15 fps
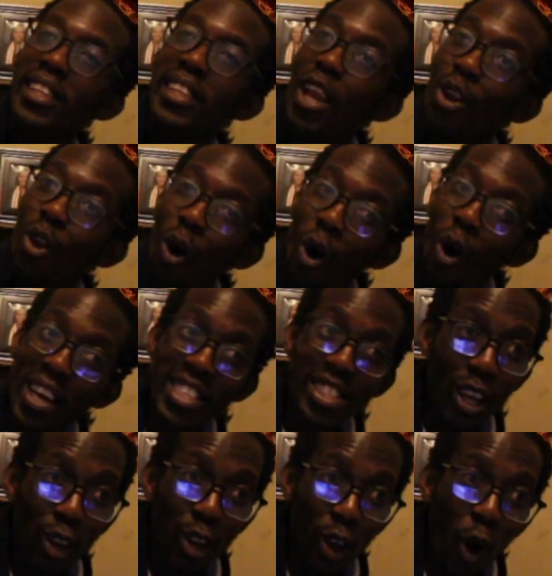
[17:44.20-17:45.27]
The law is
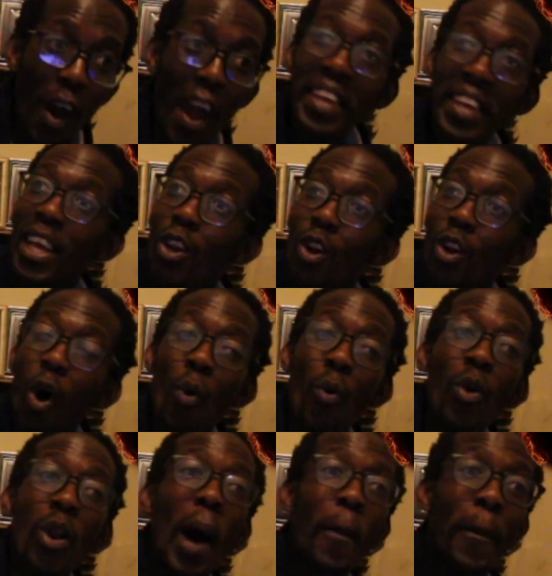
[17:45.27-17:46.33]
the law, and the law
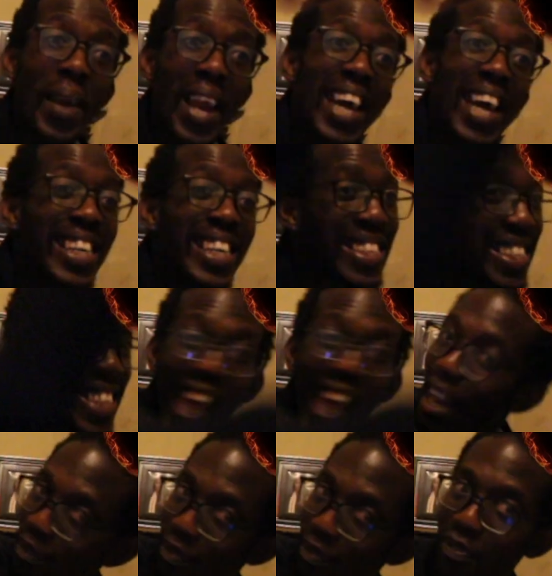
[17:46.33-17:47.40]
will apply
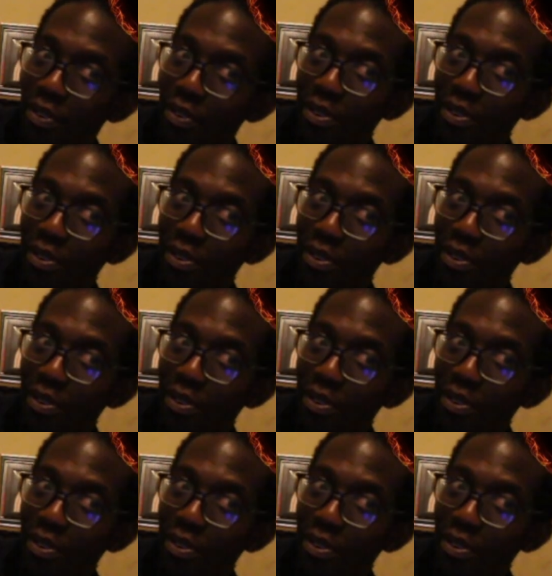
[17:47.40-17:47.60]
itself.